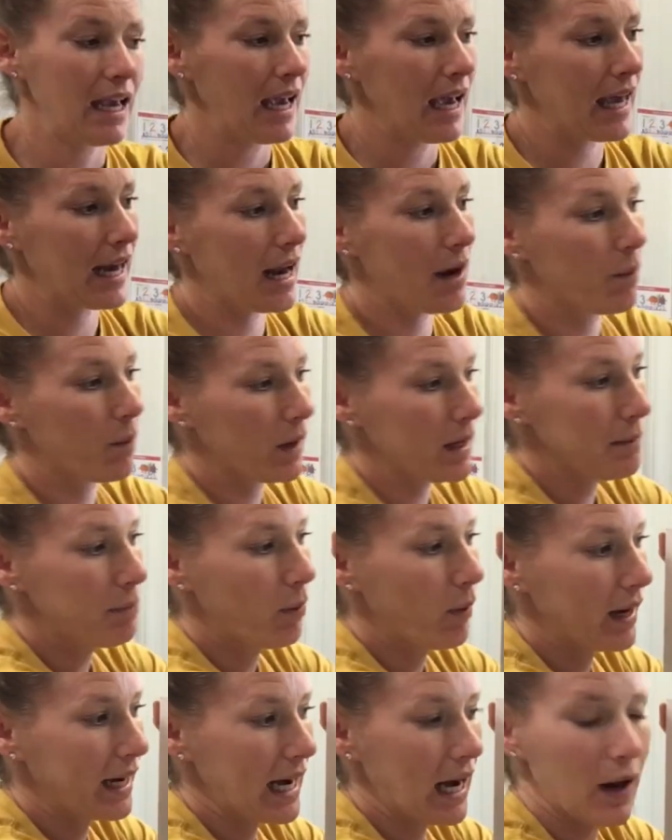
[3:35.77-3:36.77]
And I want to
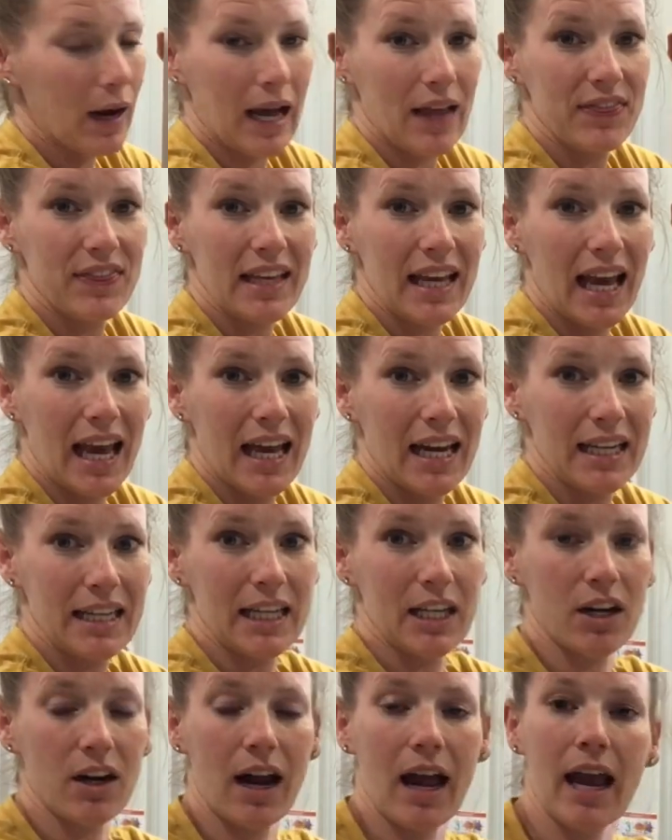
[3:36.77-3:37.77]
point out at the end
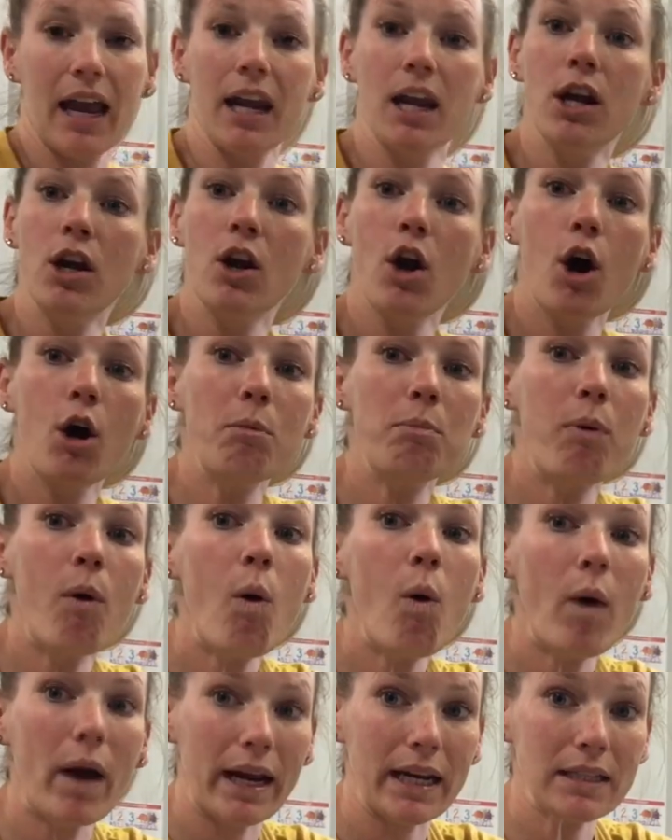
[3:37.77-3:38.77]
here, at no
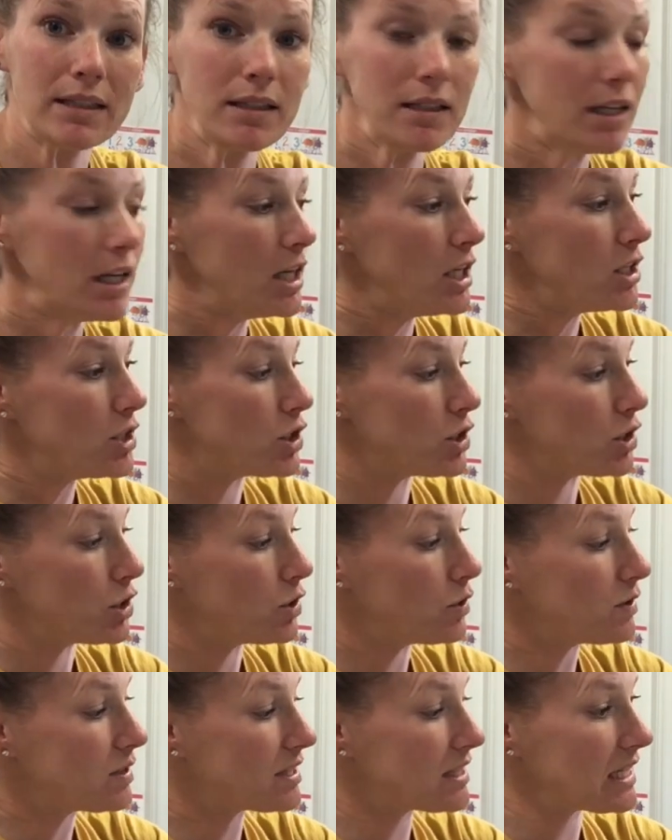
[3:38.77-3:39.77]
point do
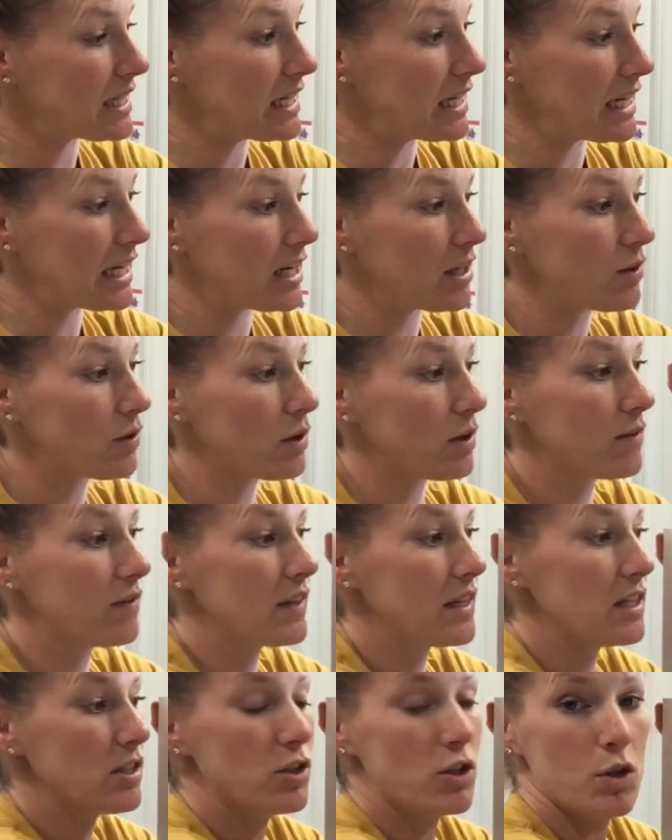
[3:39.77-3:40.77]
you see either of
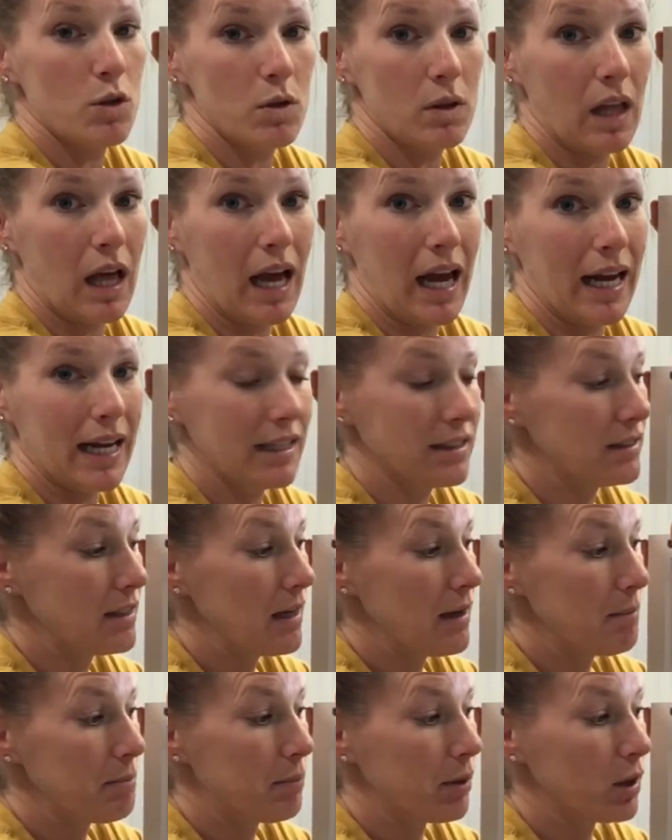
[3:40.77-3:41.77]
these two lines
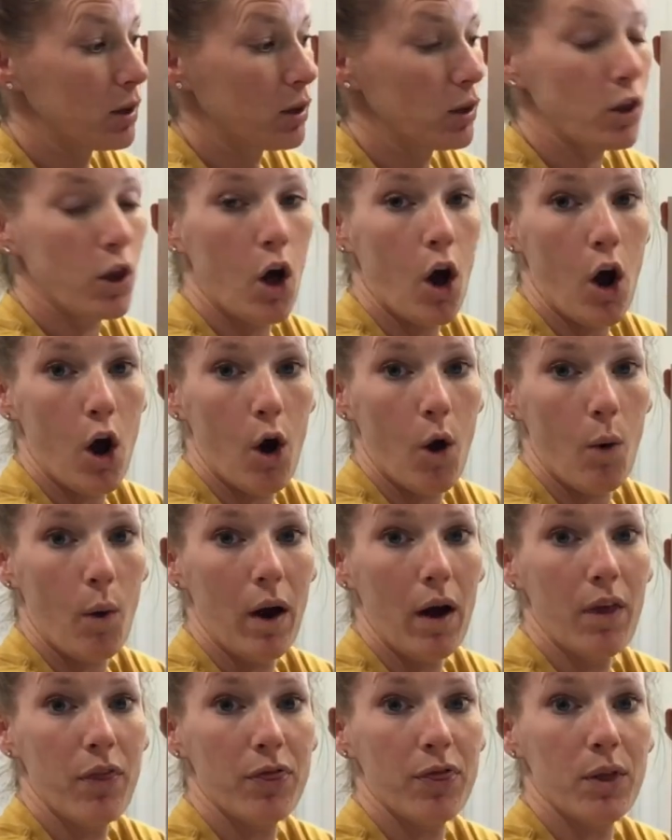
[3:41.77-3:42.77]

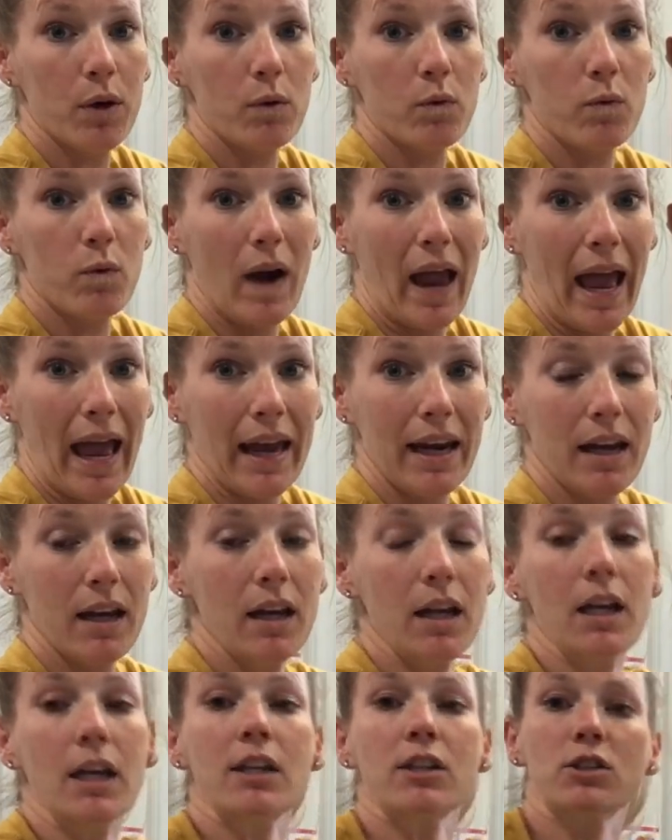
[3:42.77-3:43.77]
below the red.
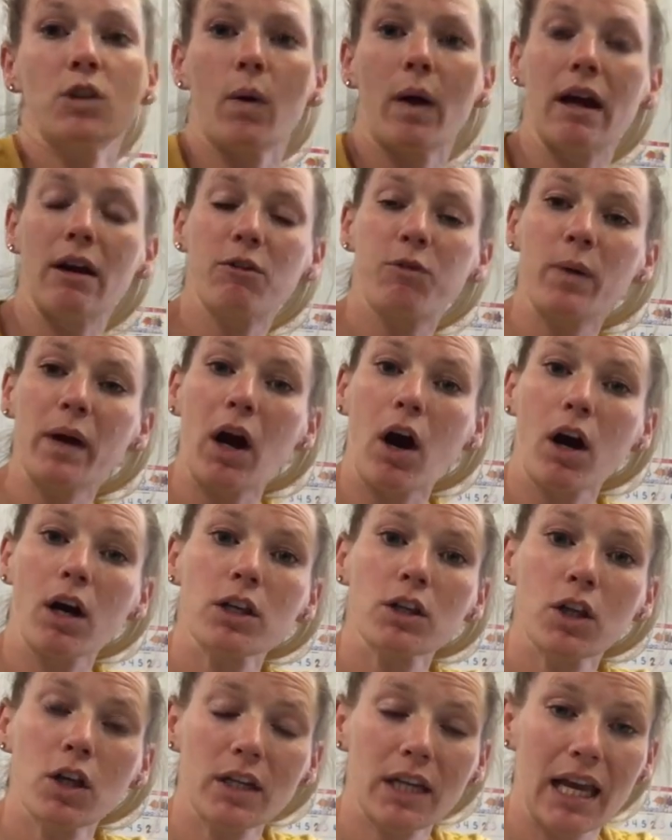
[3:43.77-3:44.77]
So if we are
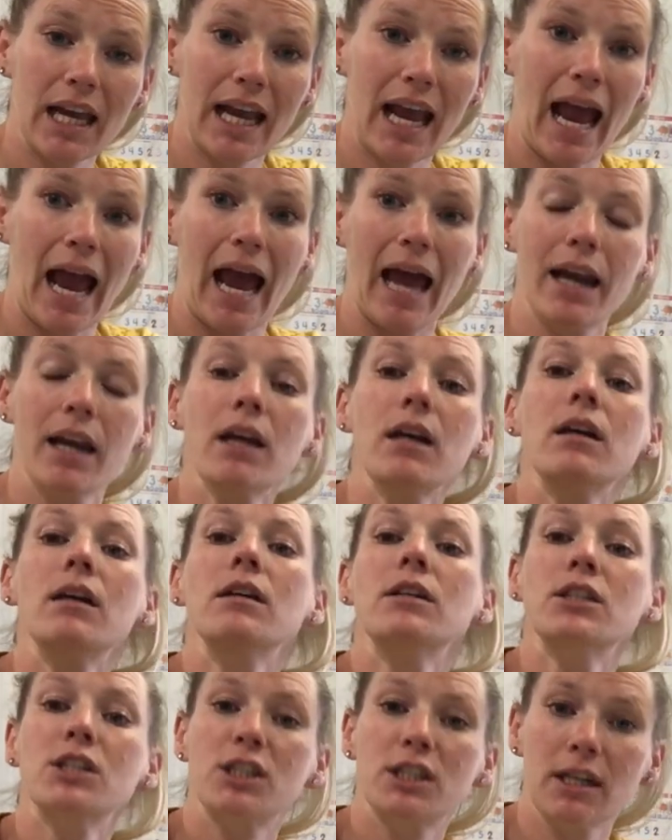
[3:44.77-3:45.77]
looking at
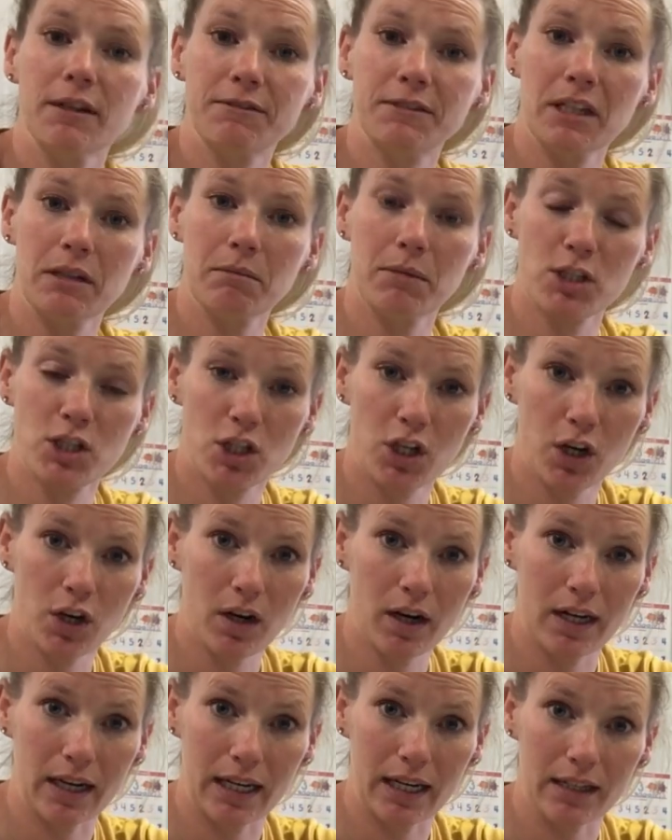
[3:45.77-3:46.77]
shifting
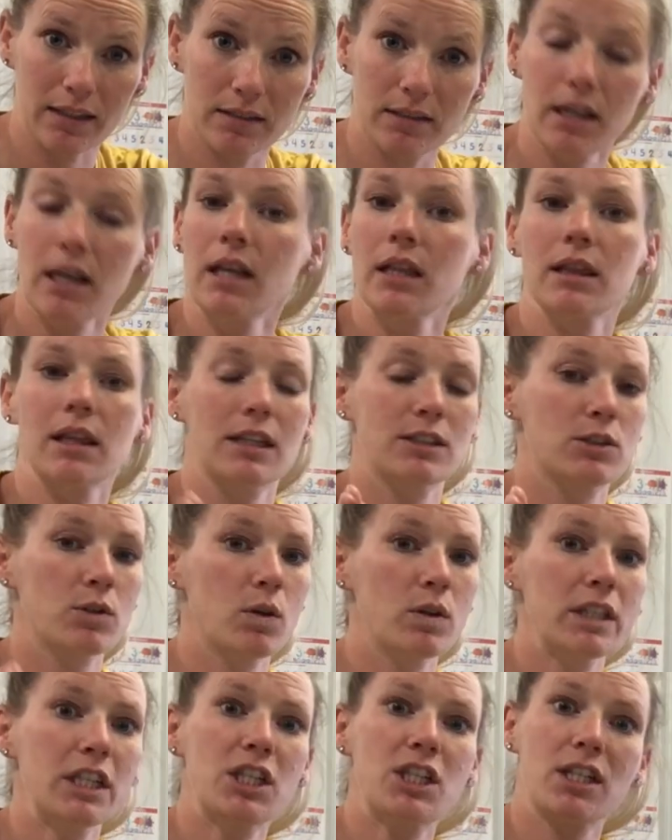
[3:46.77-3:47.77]
maturities, Let's
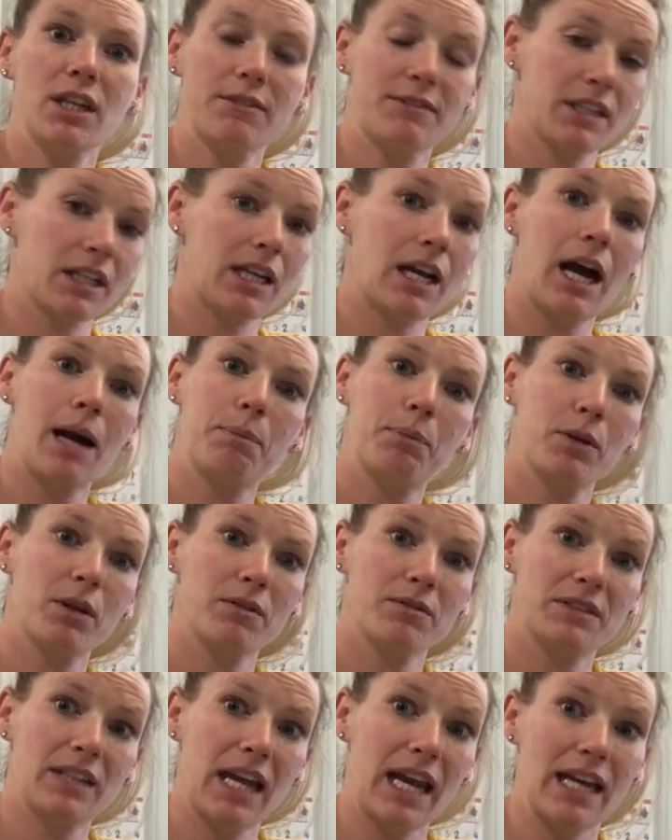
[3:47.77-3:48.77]
only shift a couple
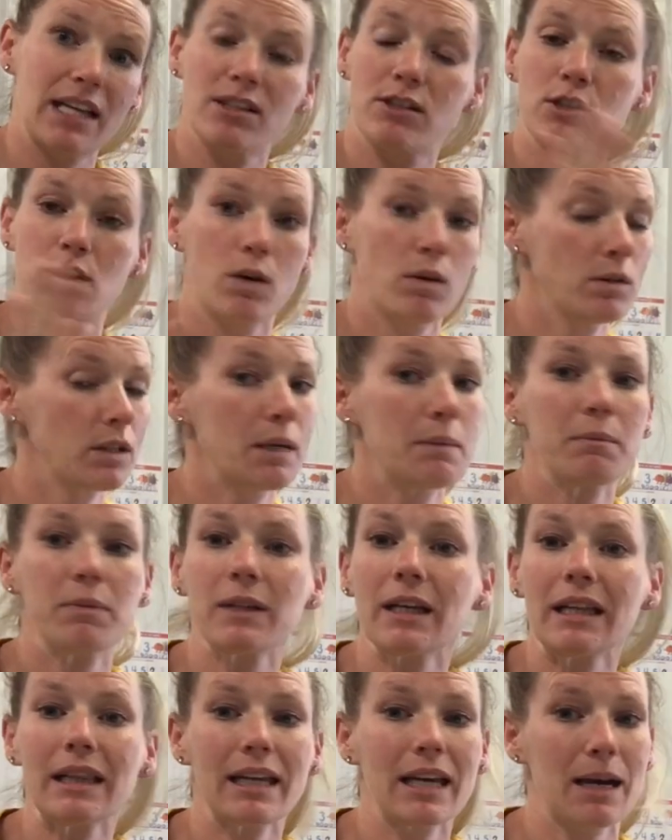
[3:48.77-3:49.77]
of days. Don't
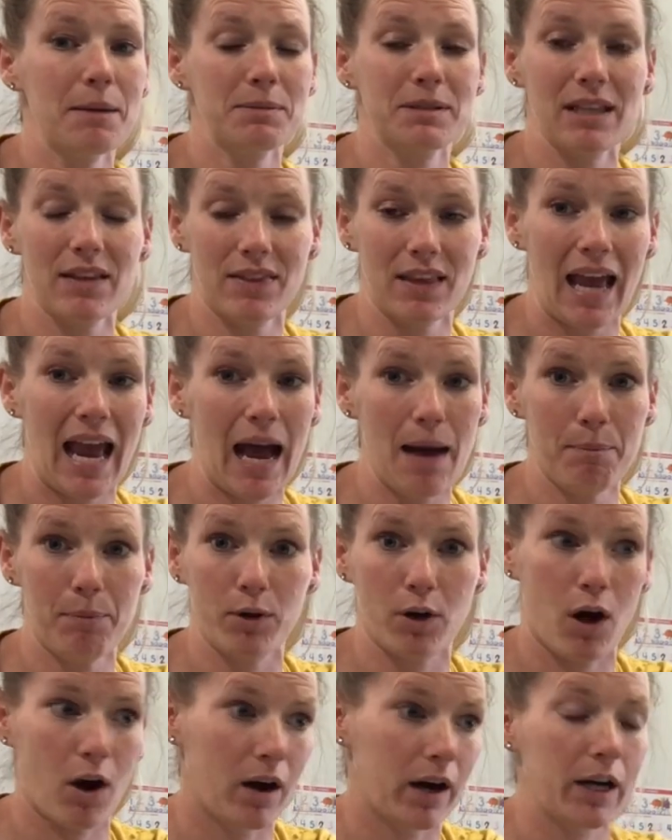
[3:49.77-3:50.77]
completely upset the apple
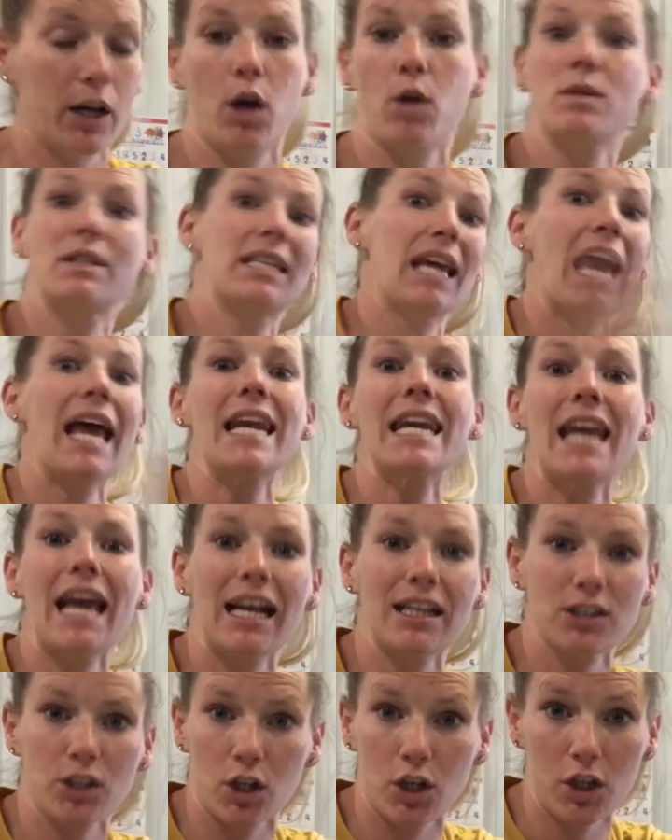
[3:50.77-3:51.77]
cart and go 10
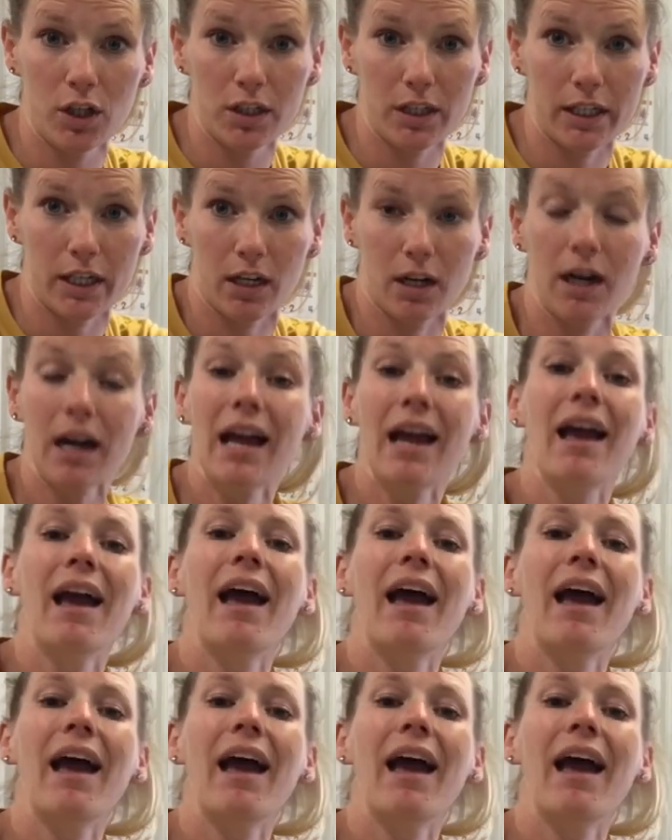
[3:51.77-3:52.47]
days earlier.